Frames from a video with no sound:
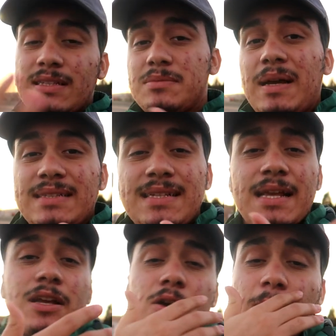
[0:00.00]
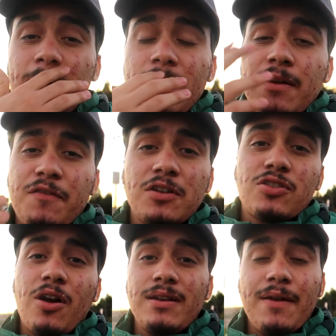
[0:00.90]
This is my second car.
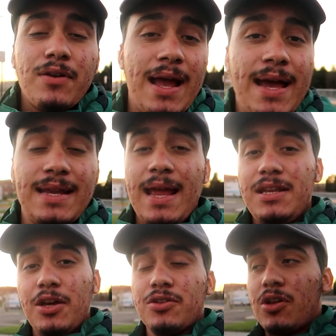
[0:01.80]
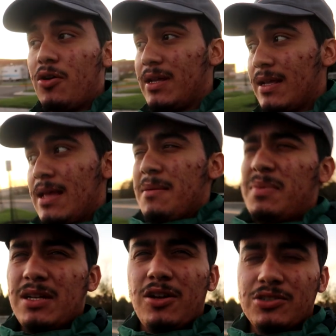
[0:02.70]
First car never had any undercoating,
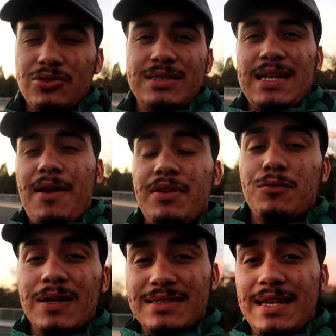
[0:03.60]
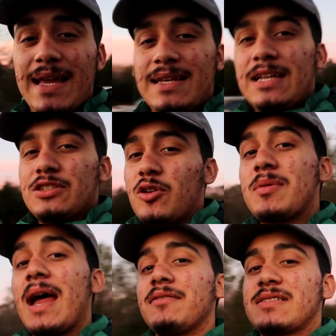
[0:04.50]
but it also doesn't have any rusting yet, so
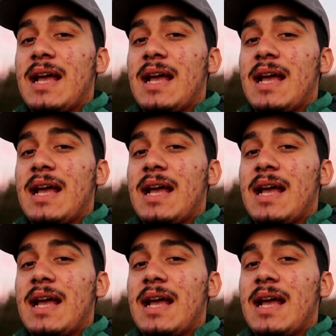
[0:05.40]
I'm kind of